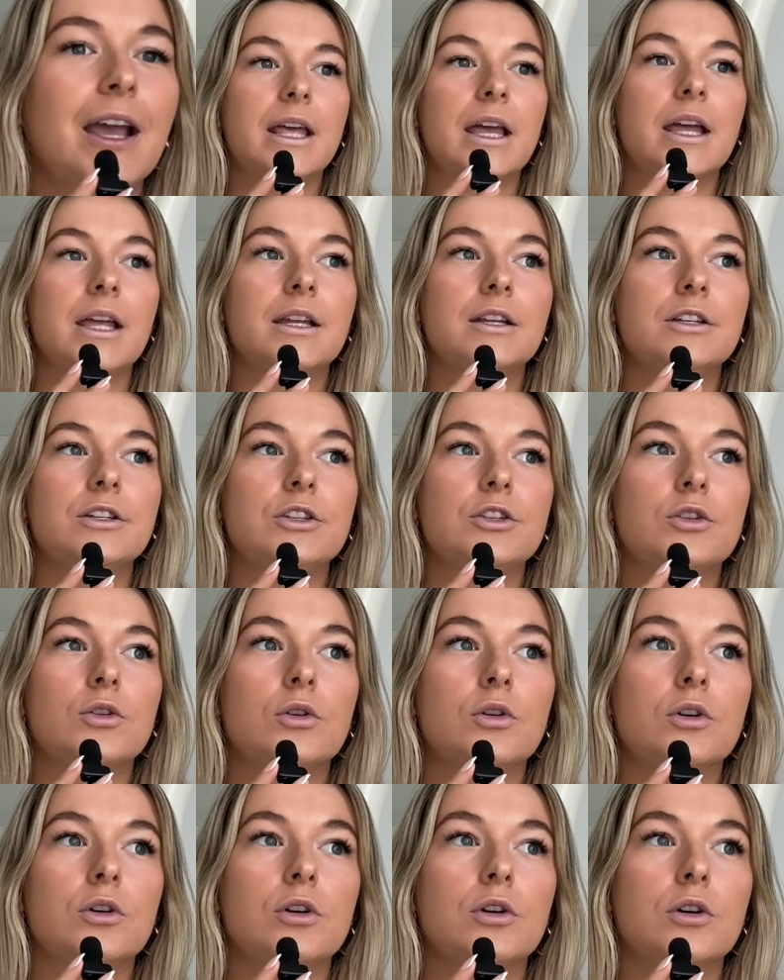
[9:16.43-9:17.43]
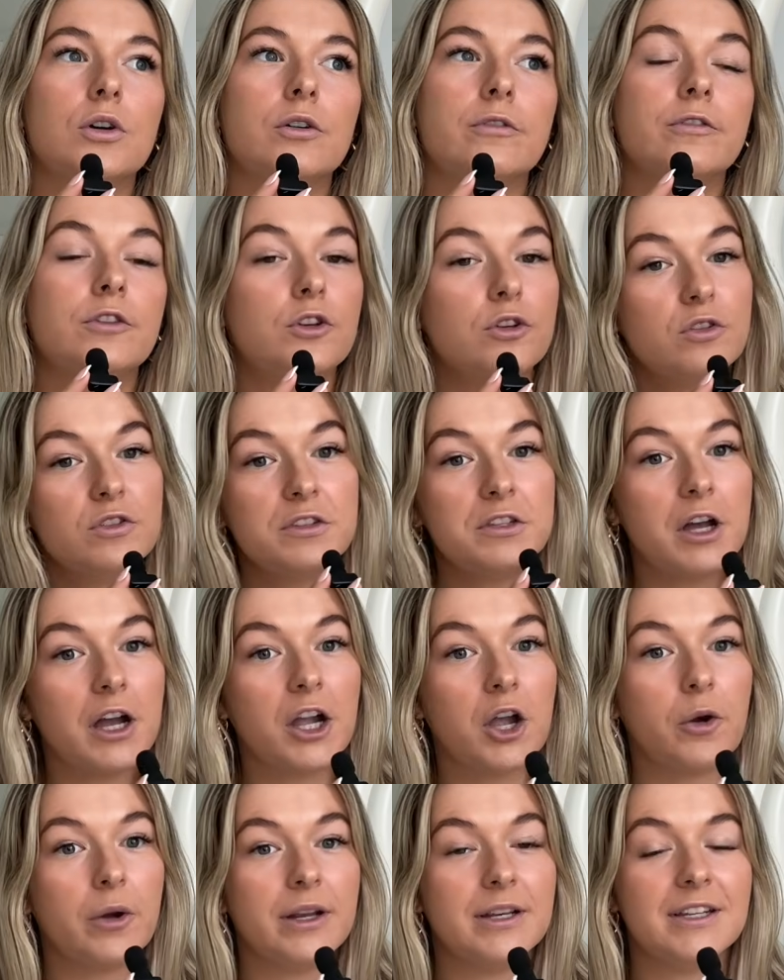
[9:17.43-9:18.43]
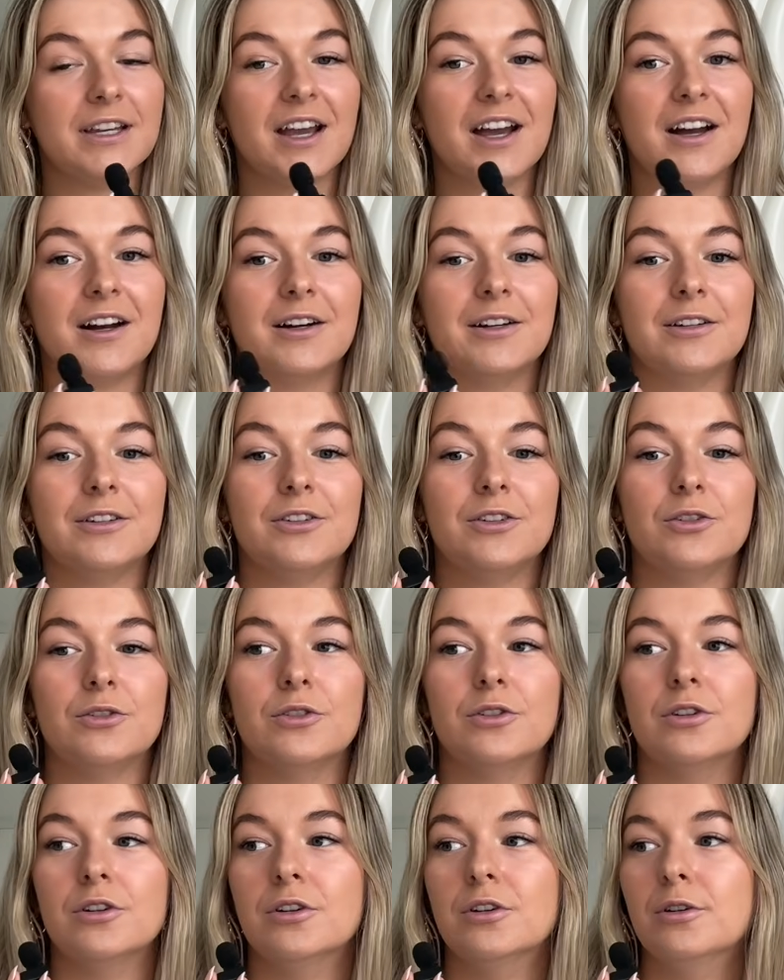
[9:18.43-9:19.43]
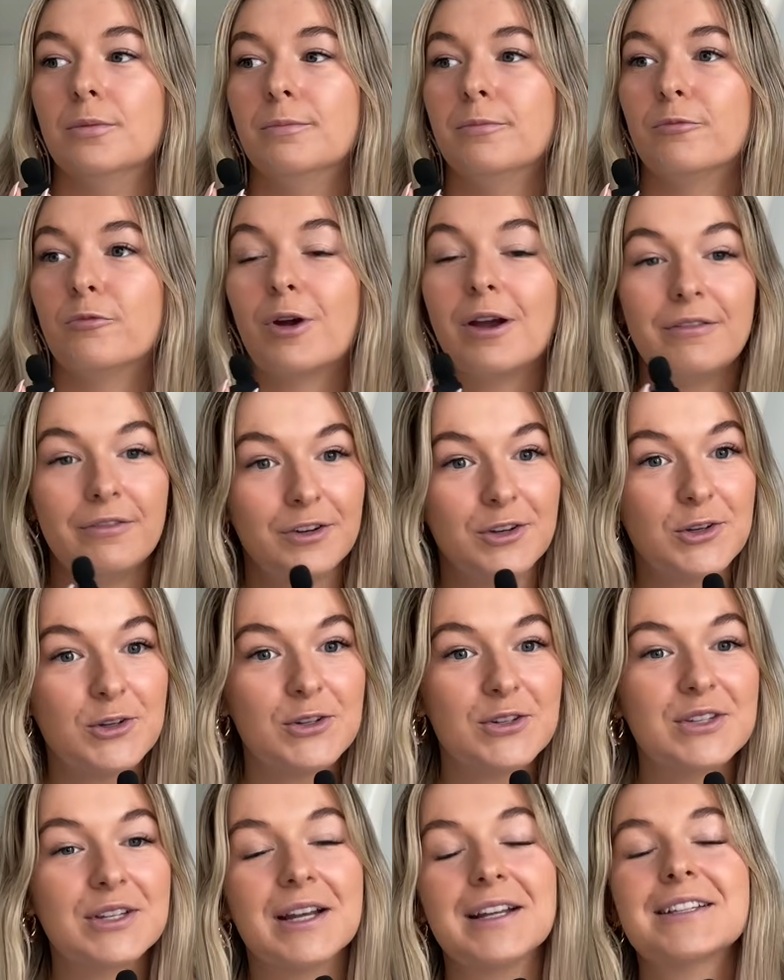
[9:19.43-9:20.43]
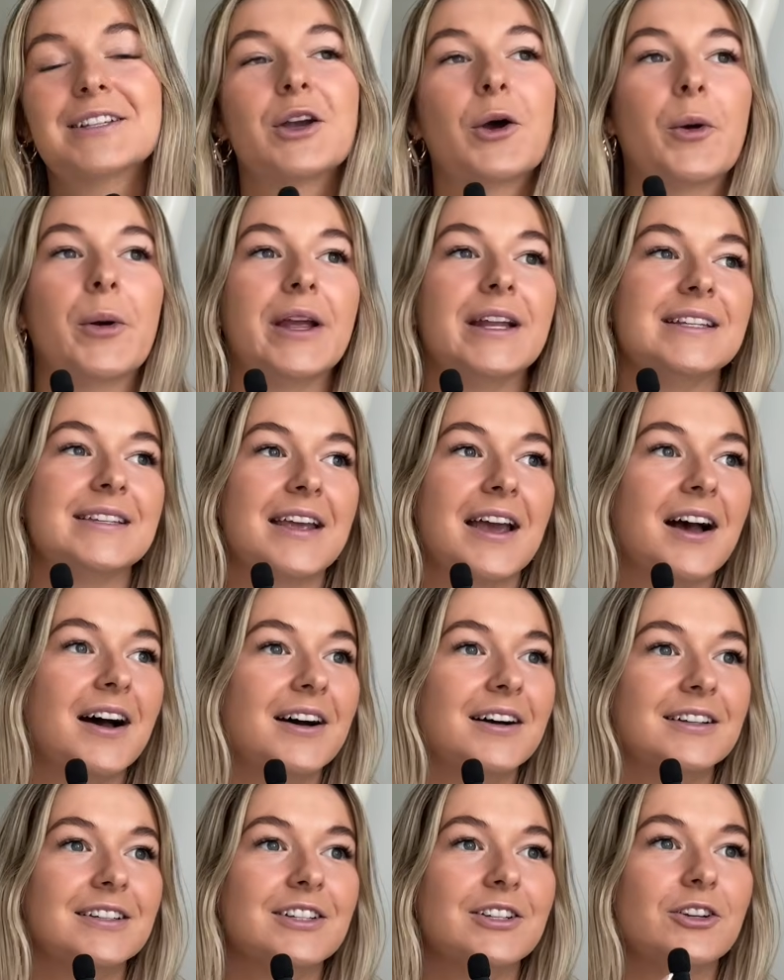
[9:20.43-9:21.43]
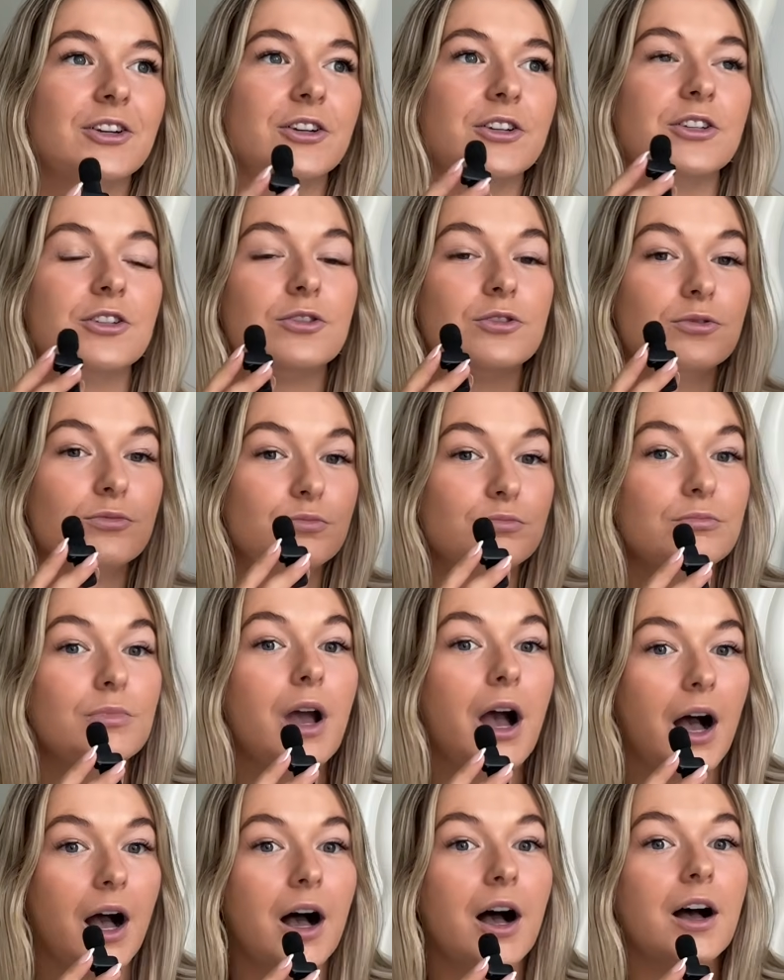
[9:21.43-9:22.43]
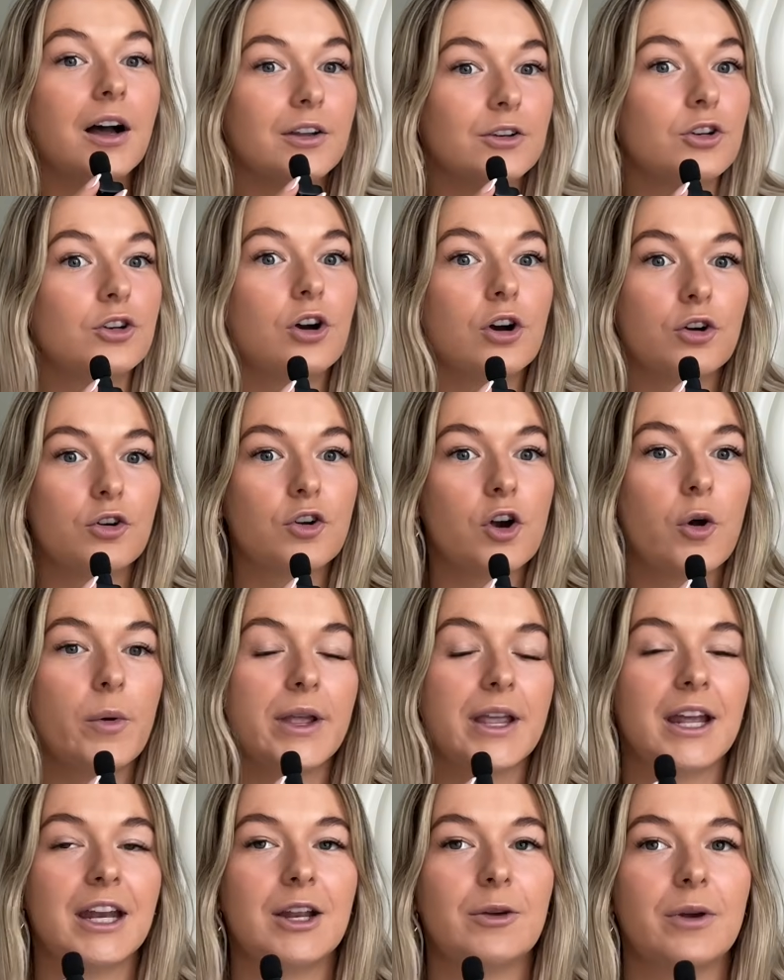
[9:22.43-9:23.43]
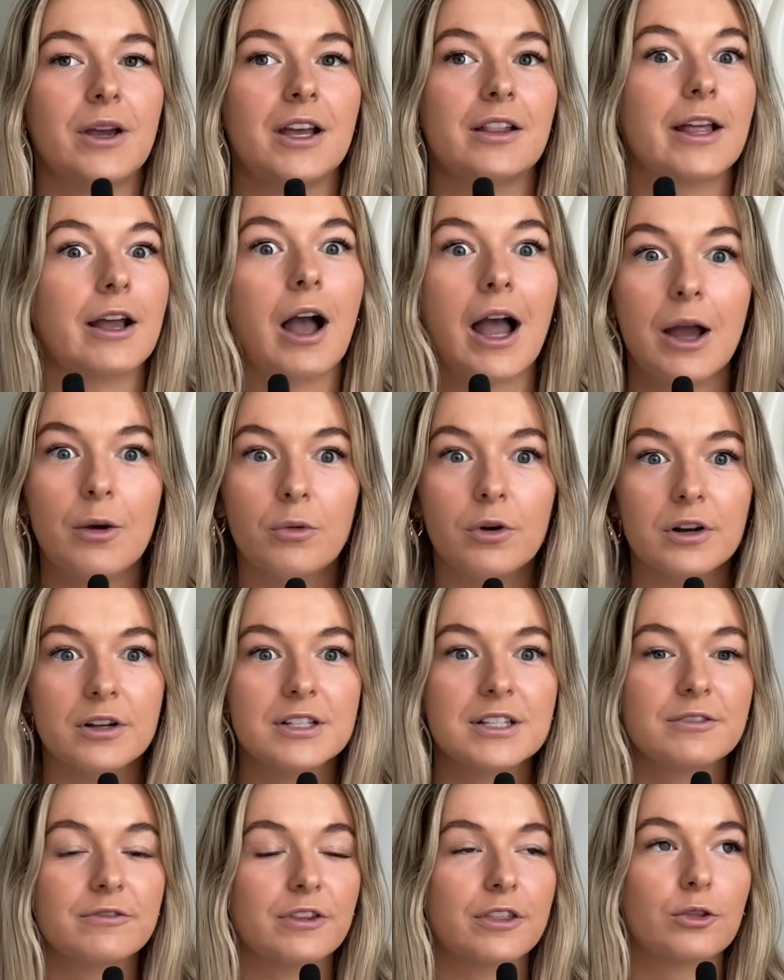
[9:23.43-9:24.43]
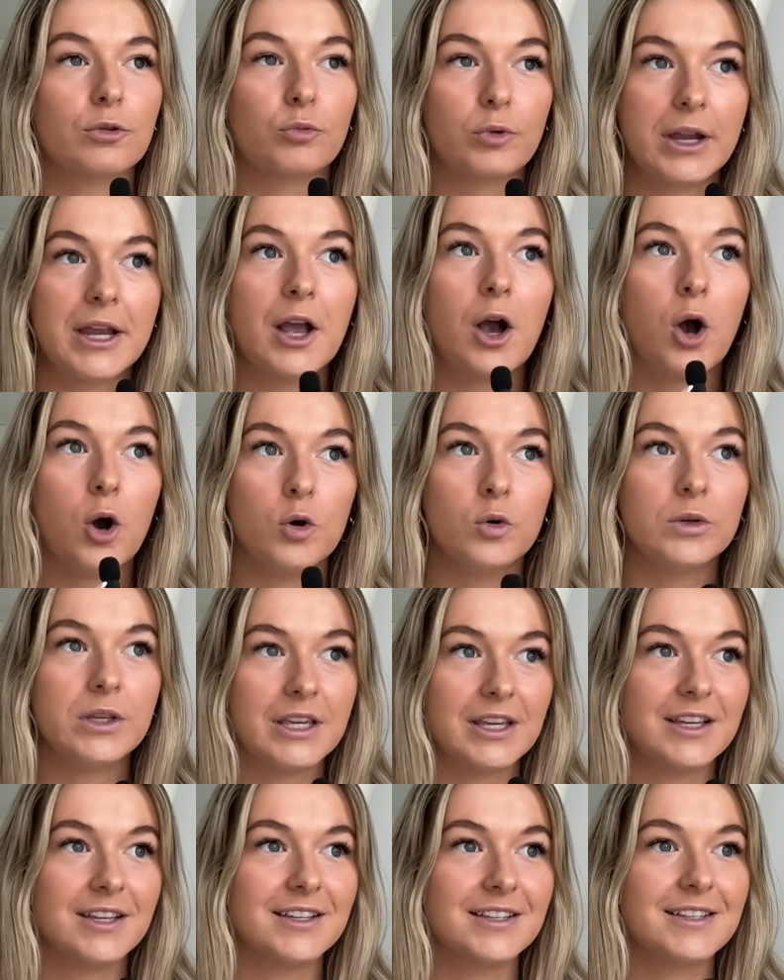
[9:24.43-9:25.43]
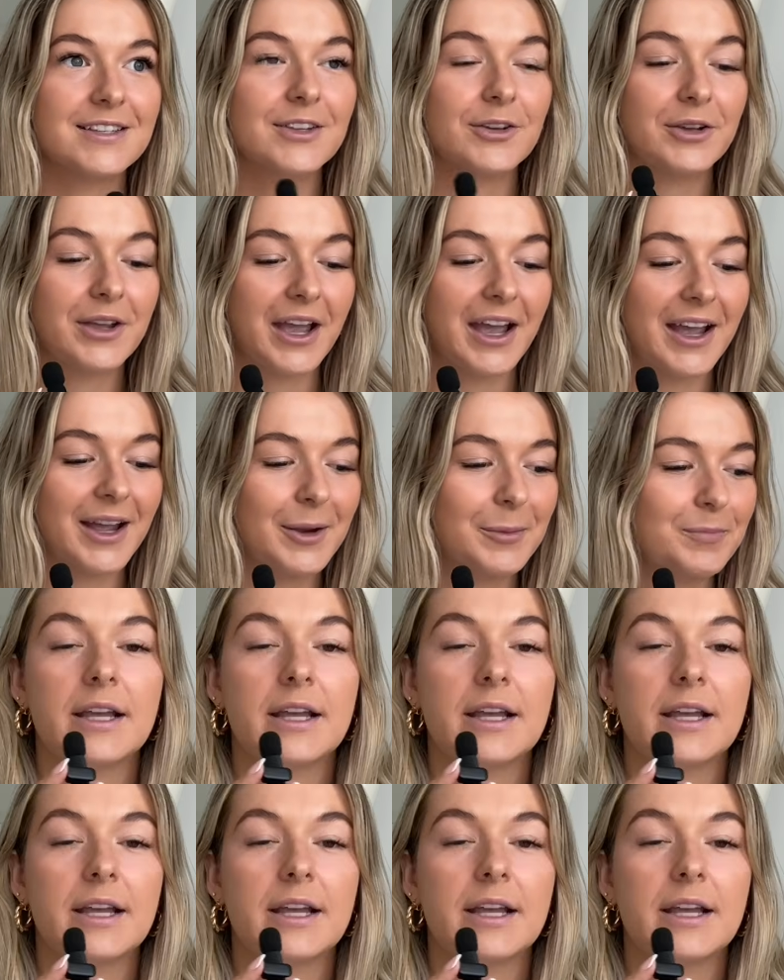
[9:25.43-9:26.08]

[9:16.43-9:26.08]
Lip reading: Then your views start going down, your revenue starts going down, you know, you are not growing anywhere like I was for 3 whole years, okay?